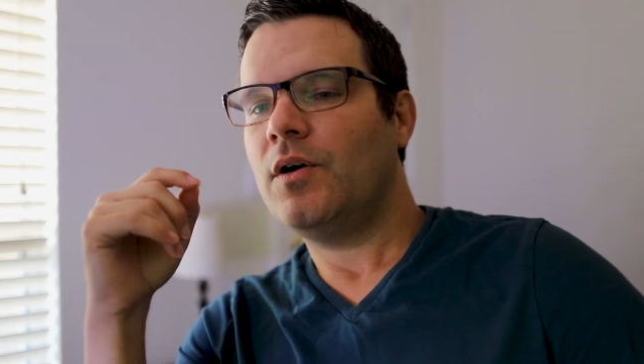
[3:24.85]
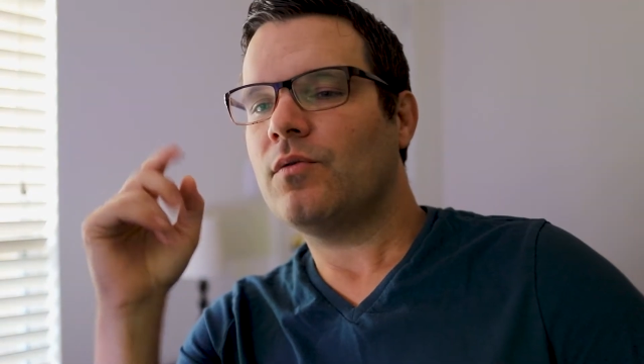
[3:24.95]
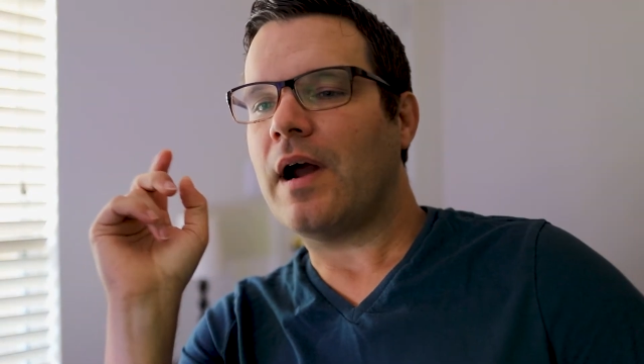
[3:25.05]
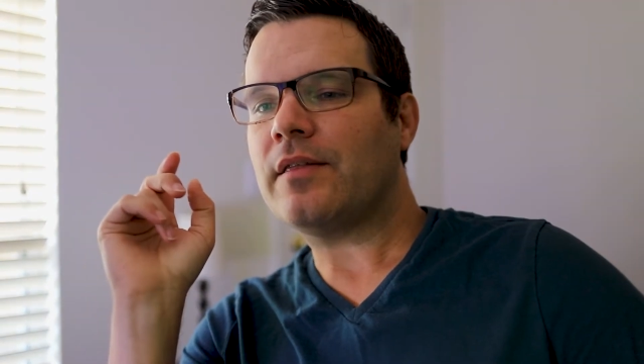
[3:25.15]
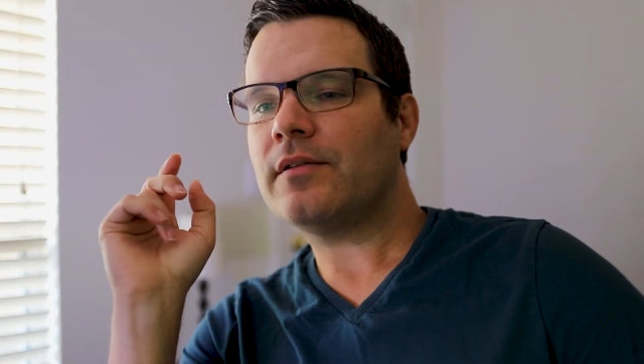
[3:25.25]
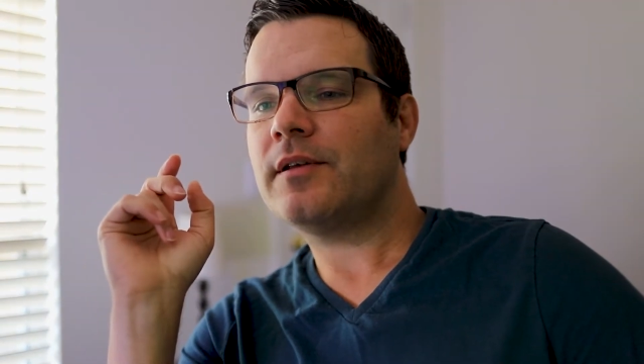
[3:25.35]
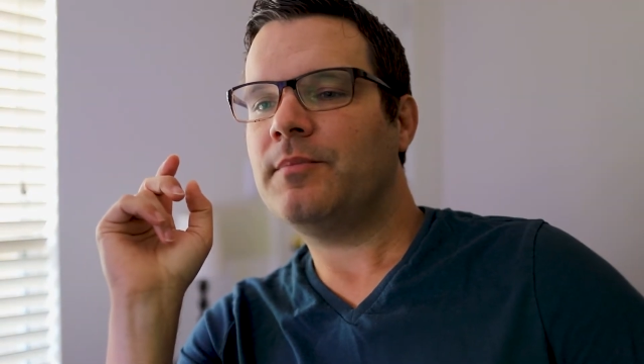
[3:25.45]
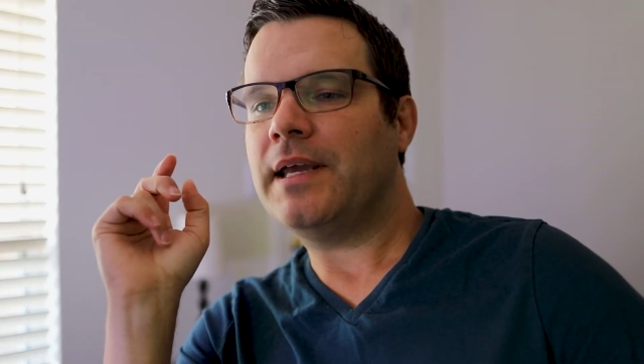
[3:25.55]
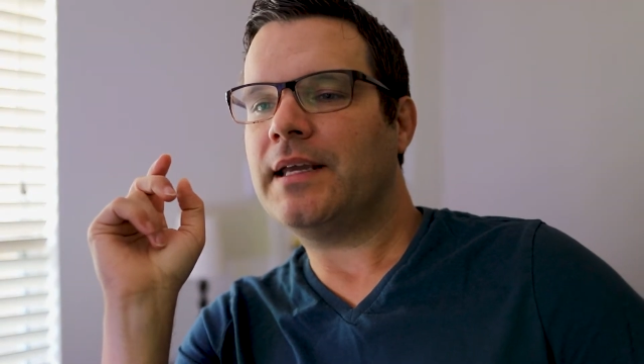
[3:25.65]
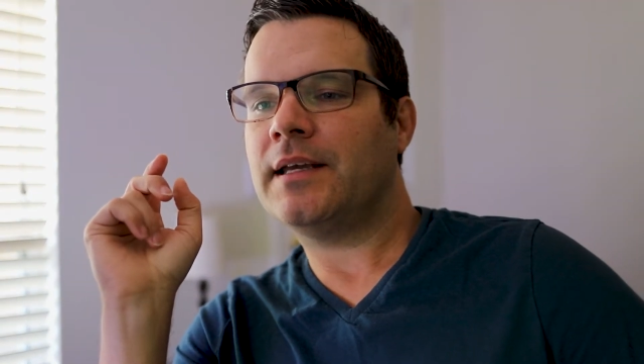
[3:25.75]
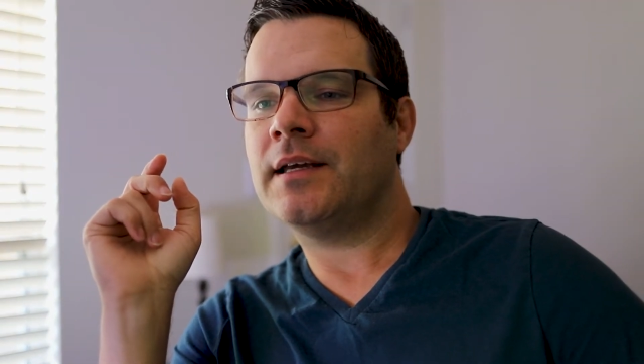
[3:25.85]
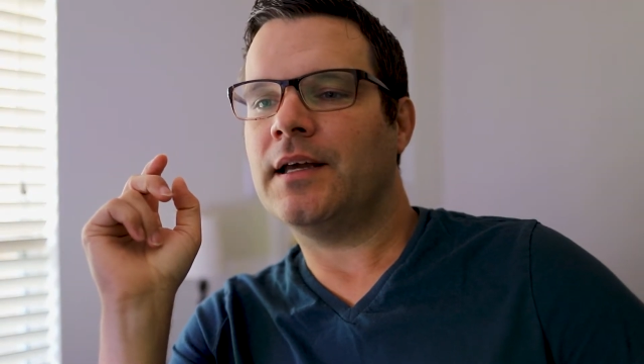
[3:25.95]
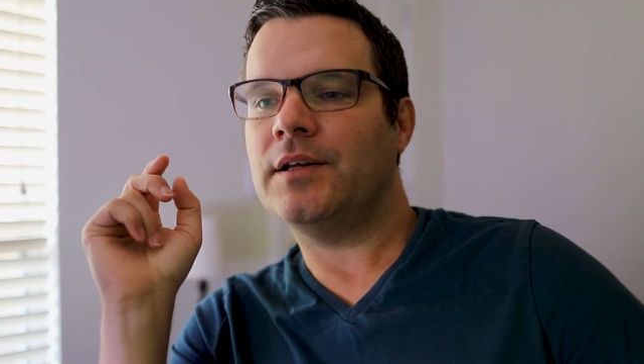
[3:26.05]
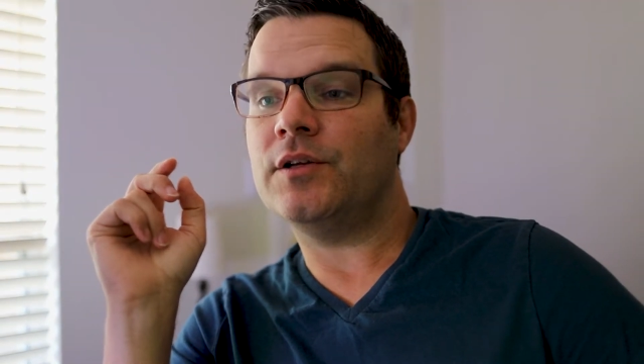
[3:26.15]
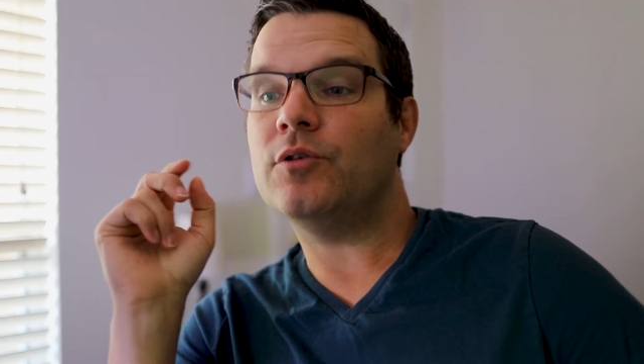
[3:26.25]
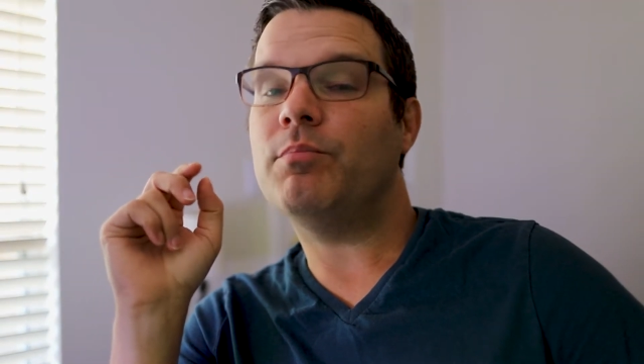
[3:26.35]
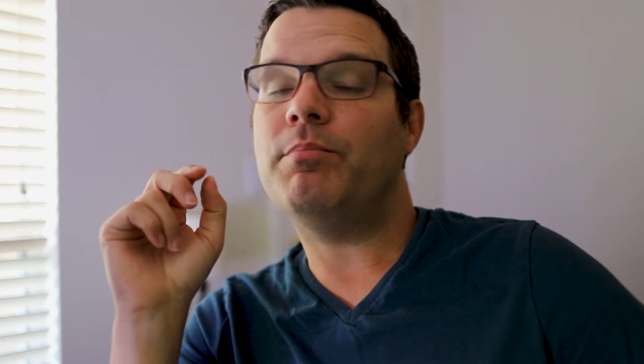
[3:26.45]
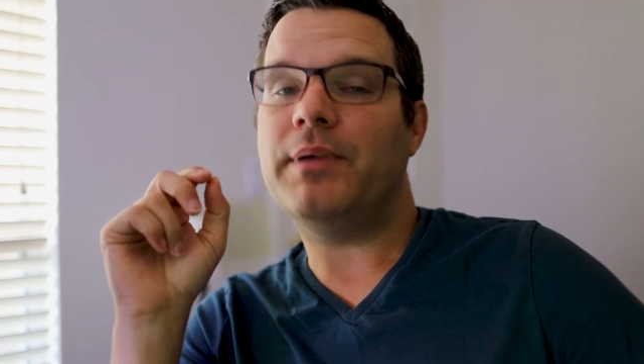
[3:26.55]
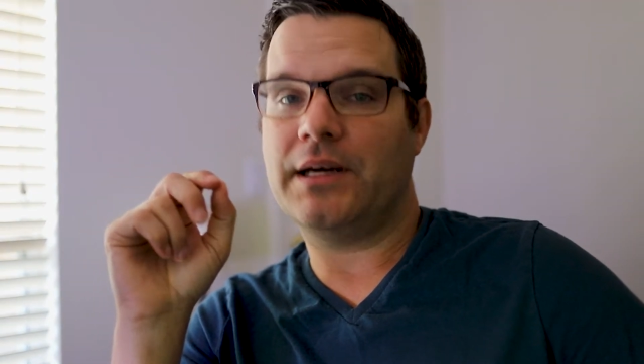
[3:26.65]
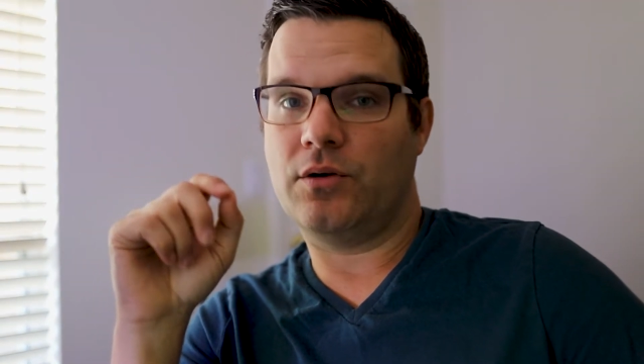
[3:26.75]
Rather than making a new
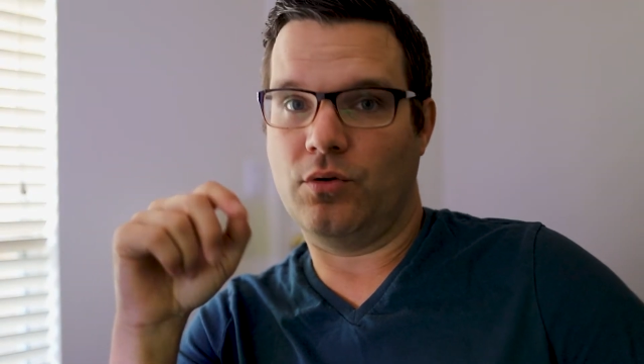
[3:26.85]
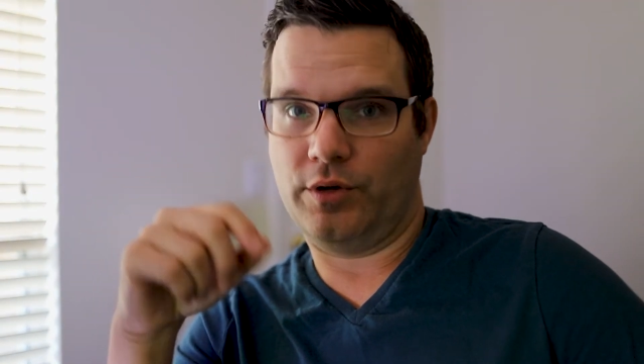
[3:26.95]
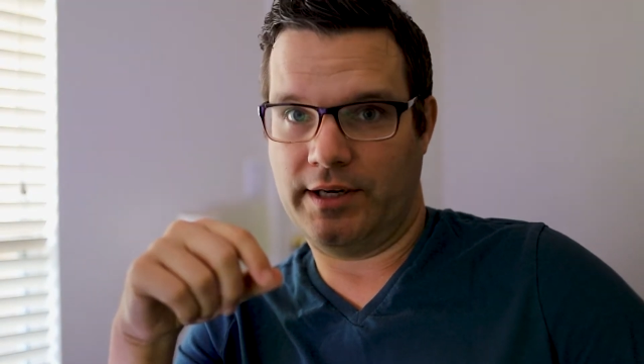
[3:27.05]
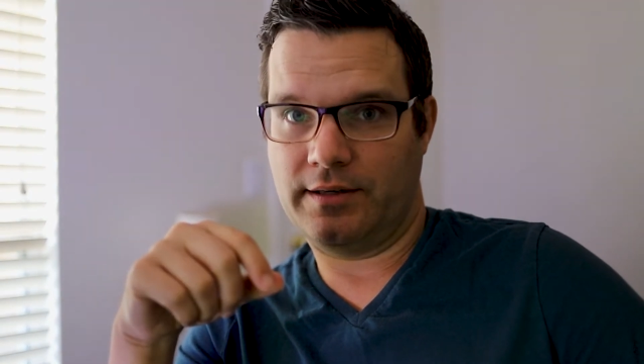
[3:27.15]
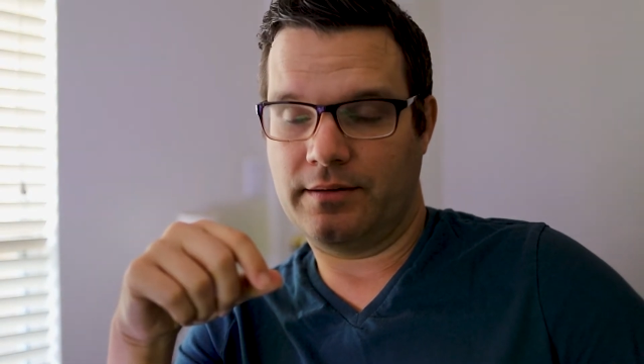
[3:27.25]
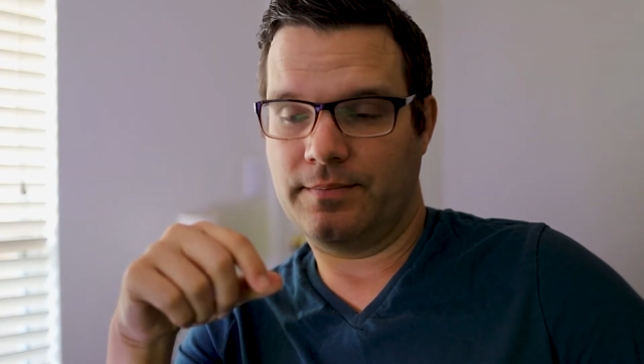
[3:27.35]
Bitcoin,